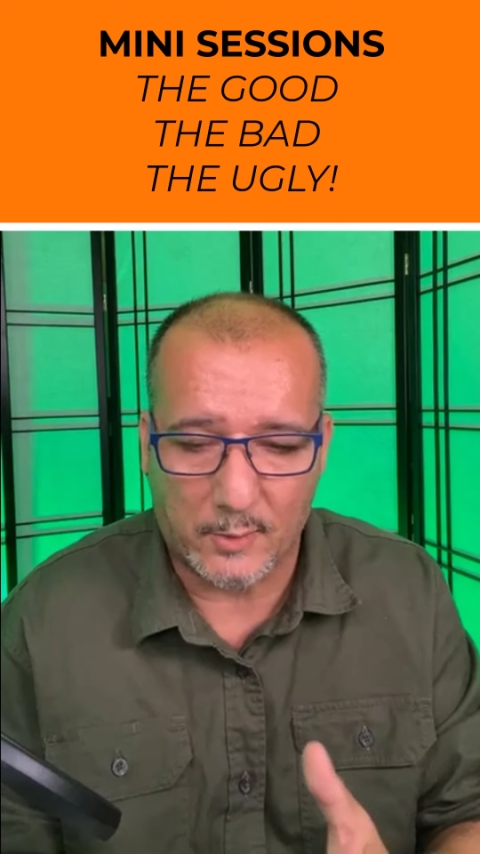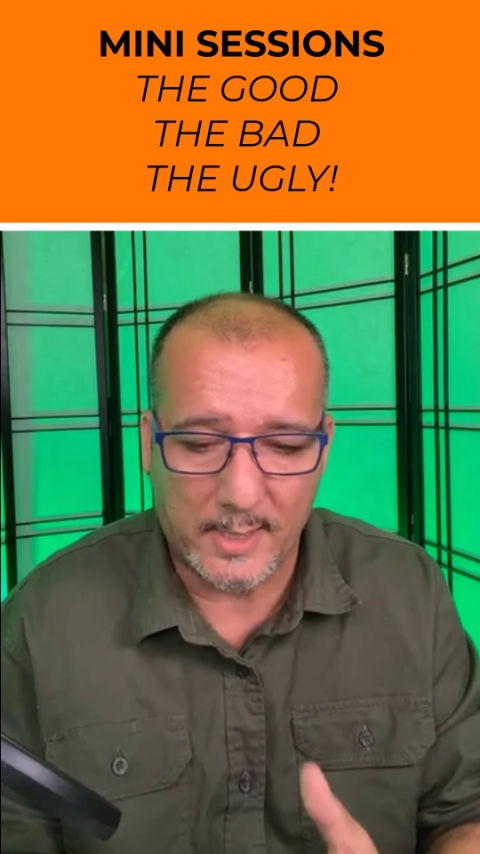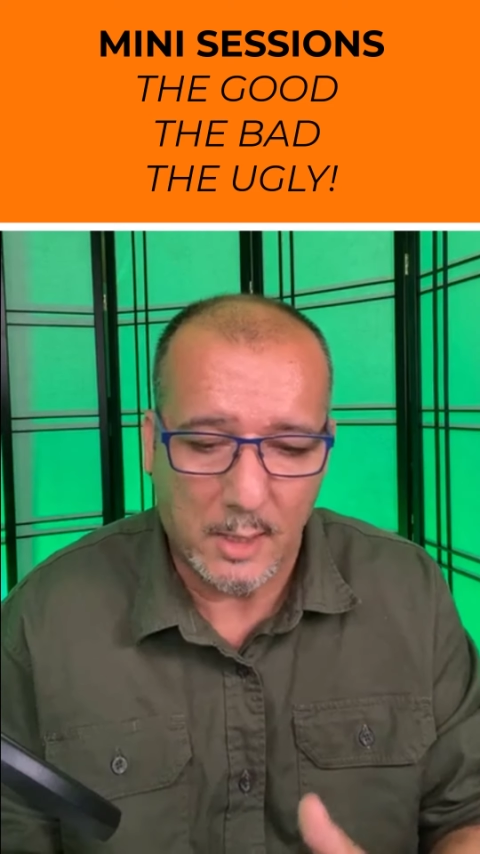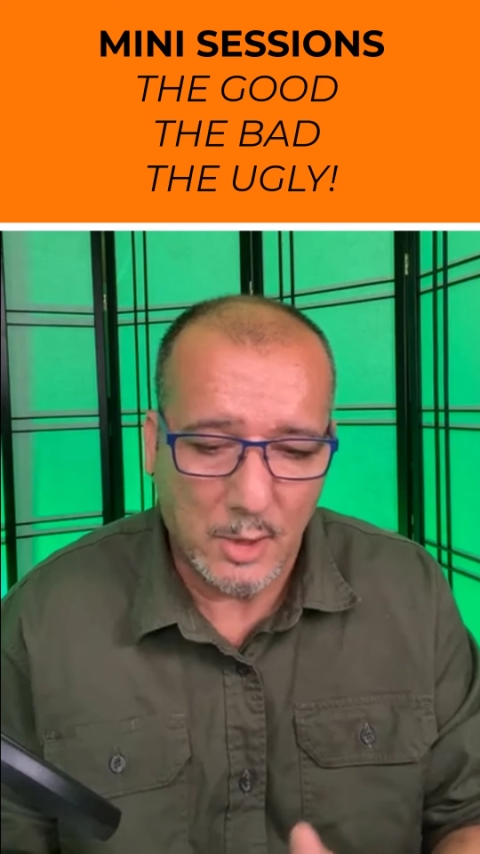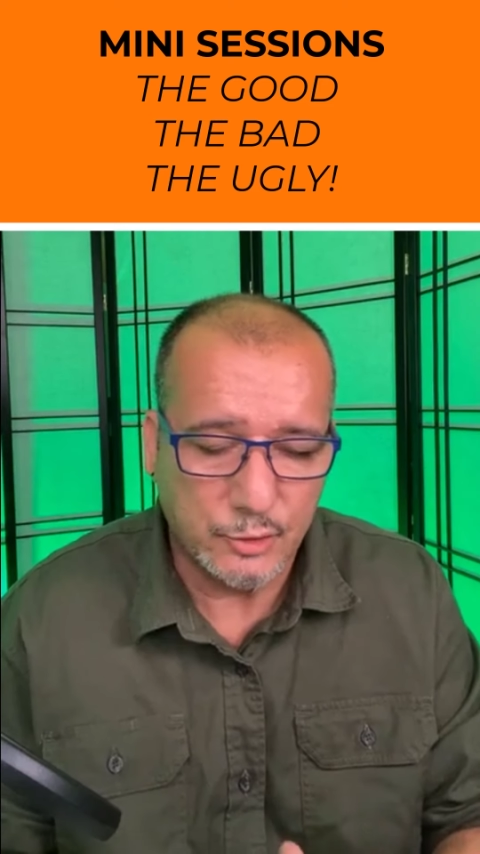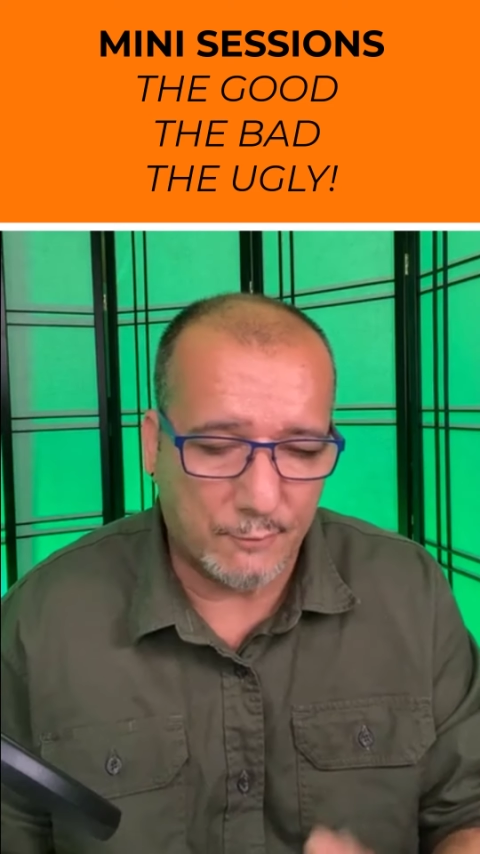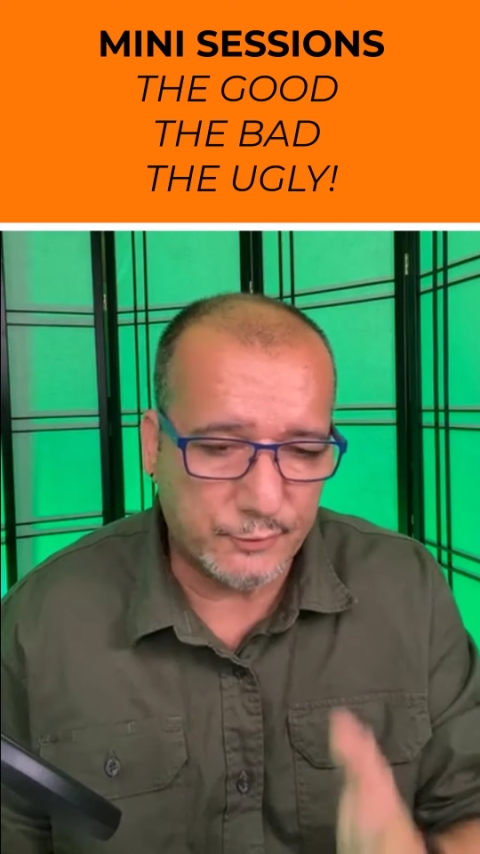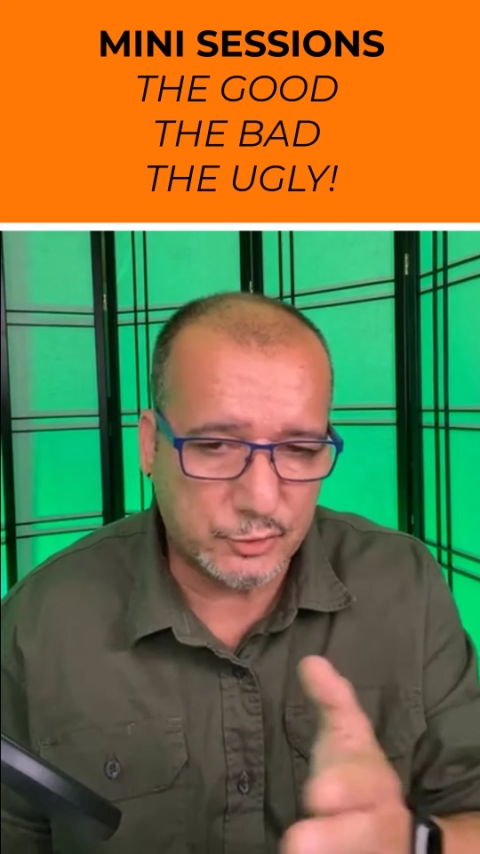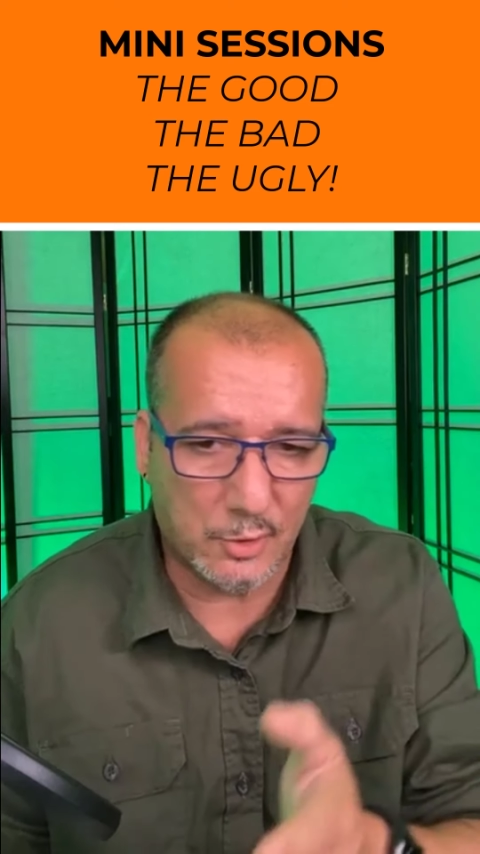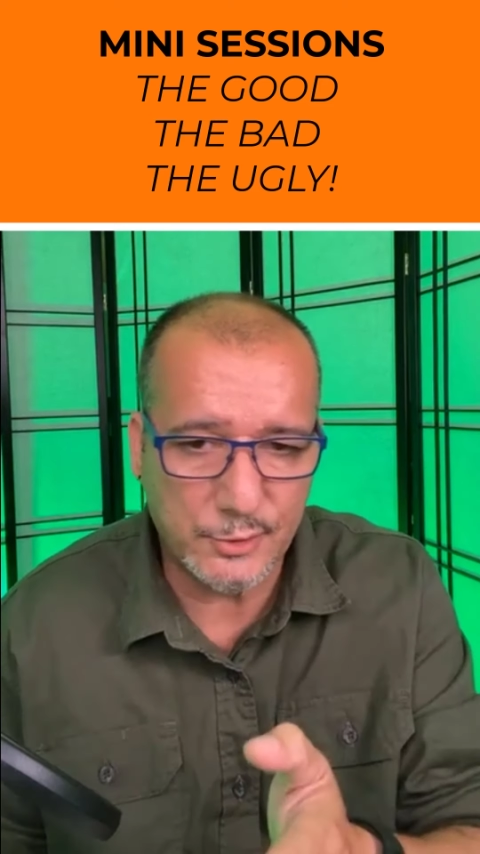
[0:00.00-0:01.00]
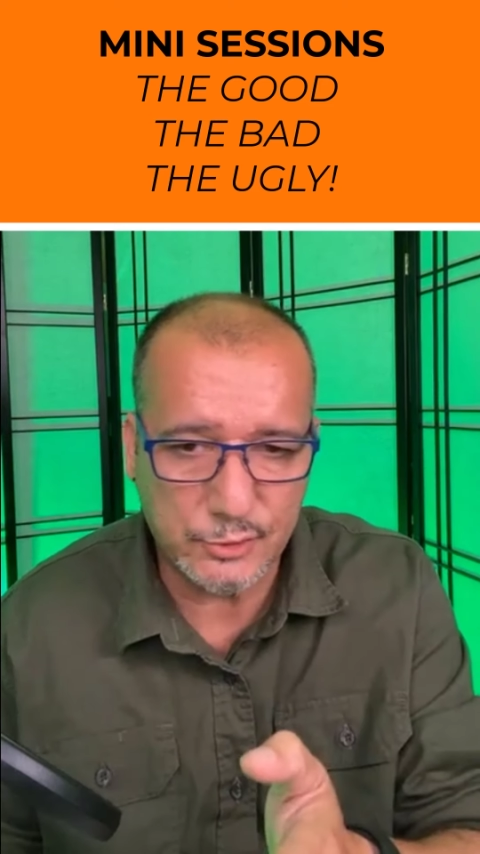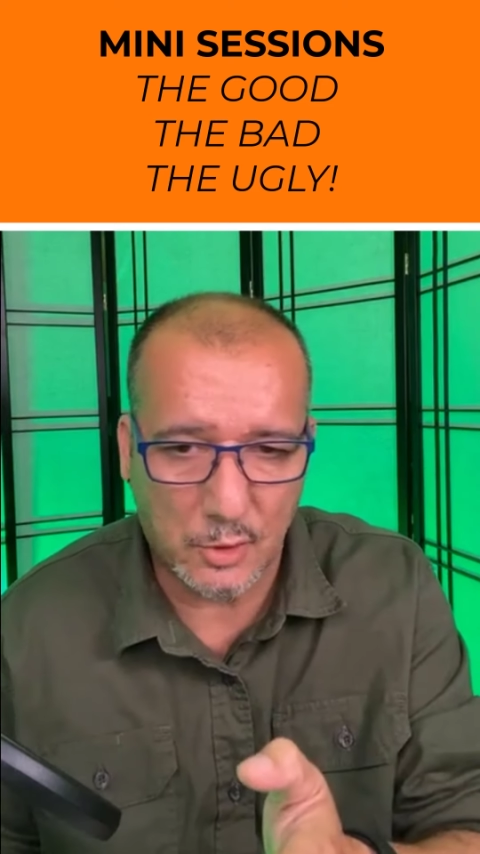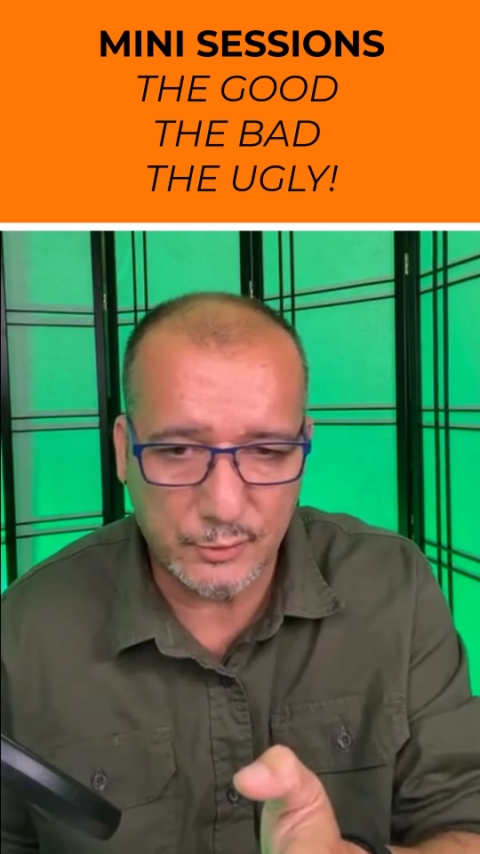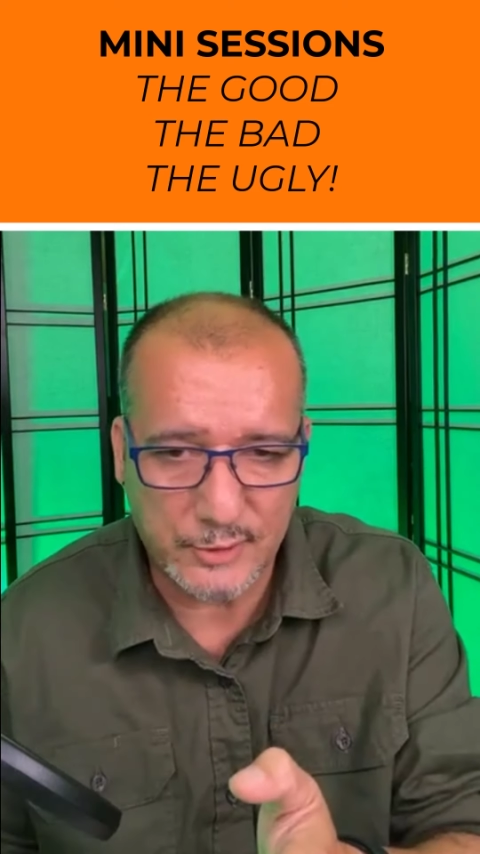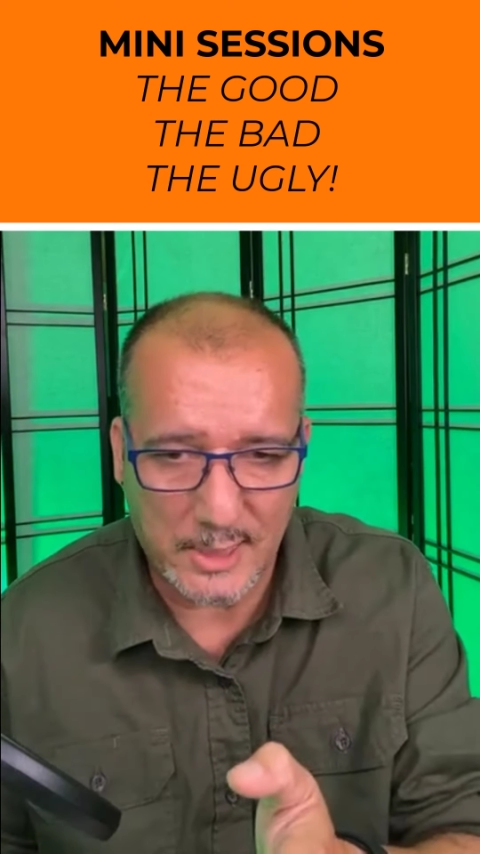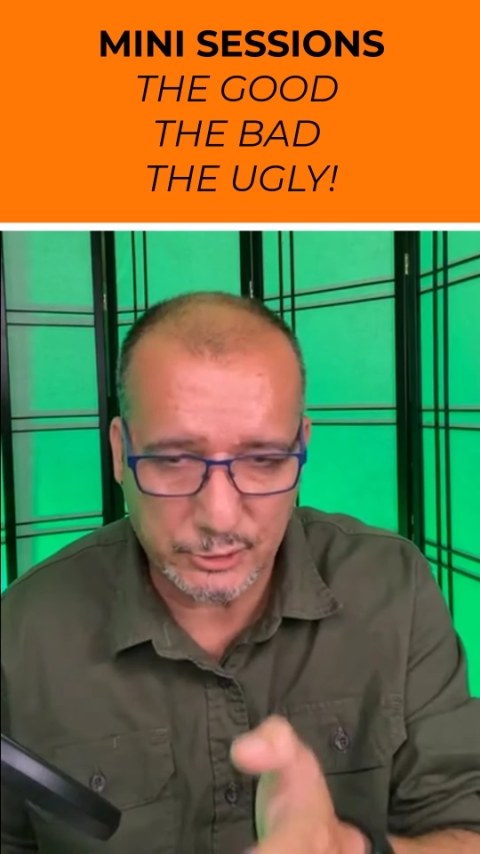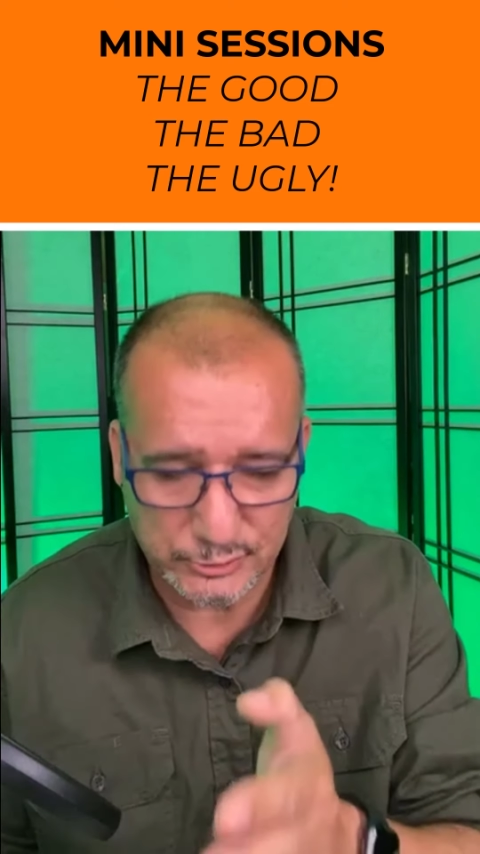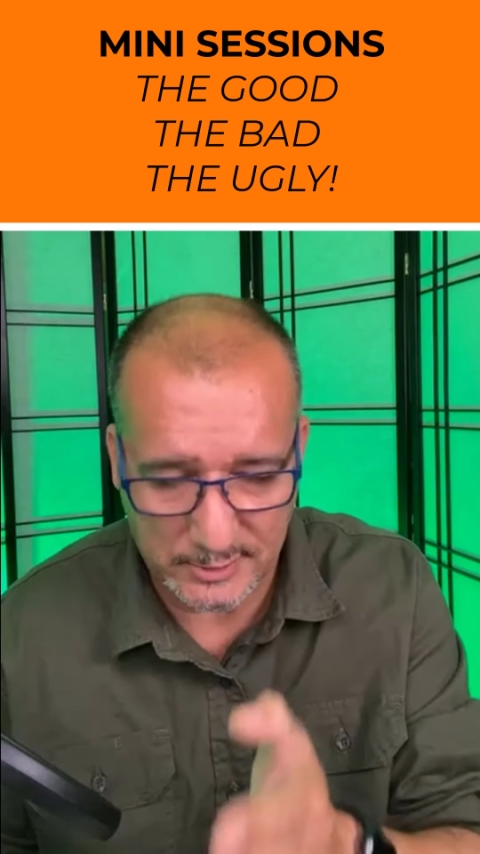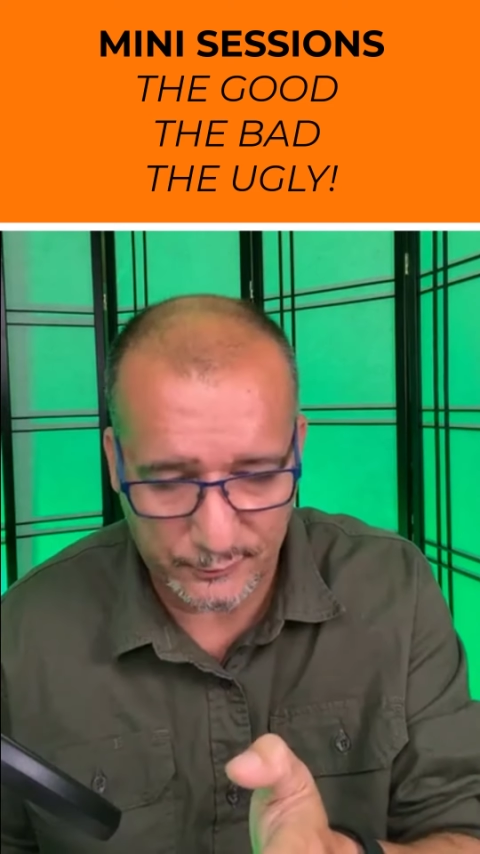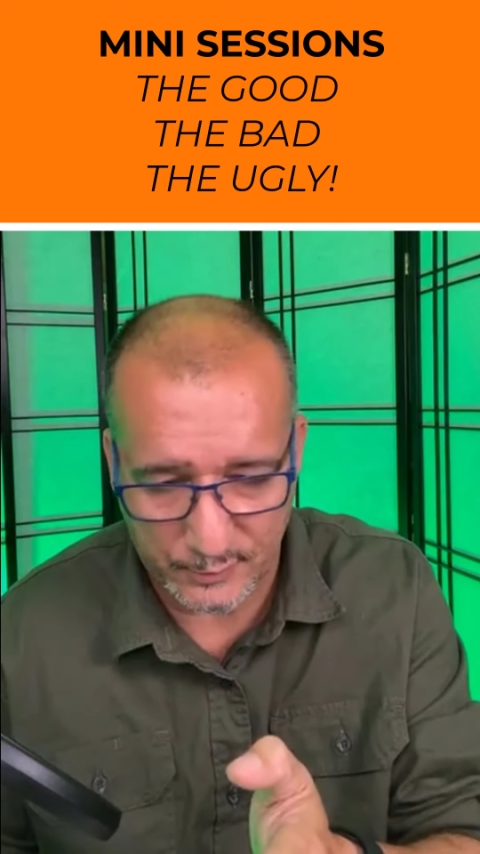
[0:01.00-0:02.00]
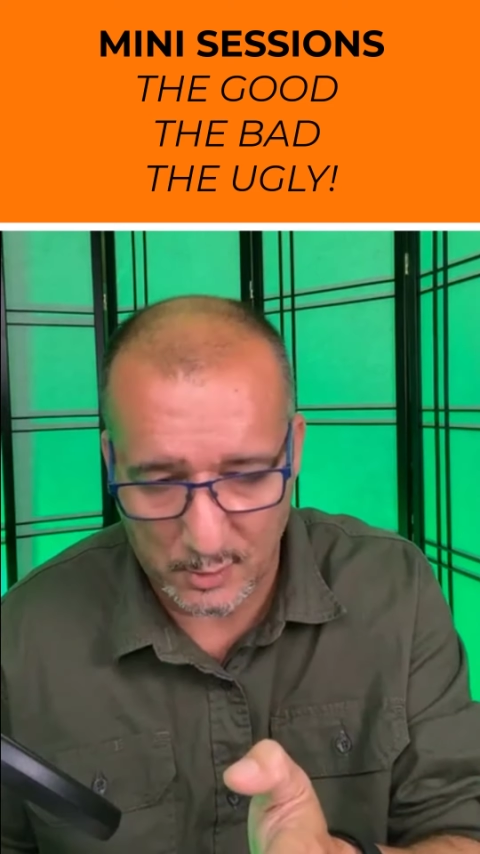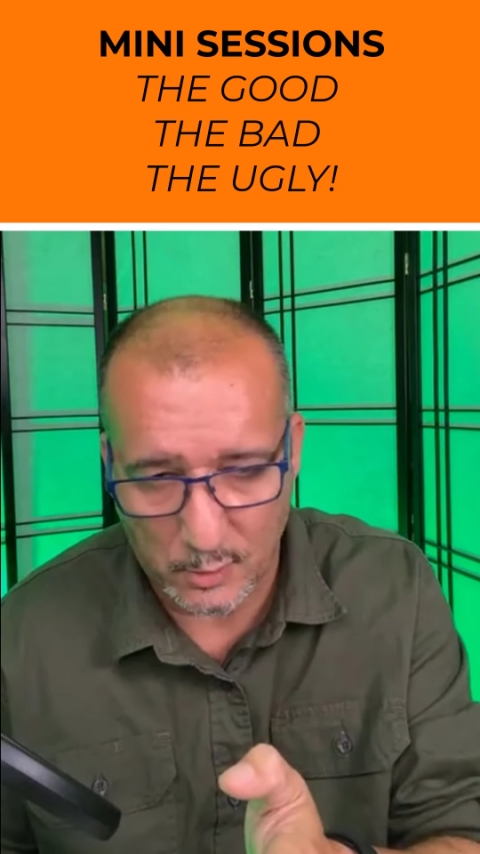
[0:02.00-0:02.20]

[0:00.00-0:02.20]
All right, so if you so-and-so sessions at 3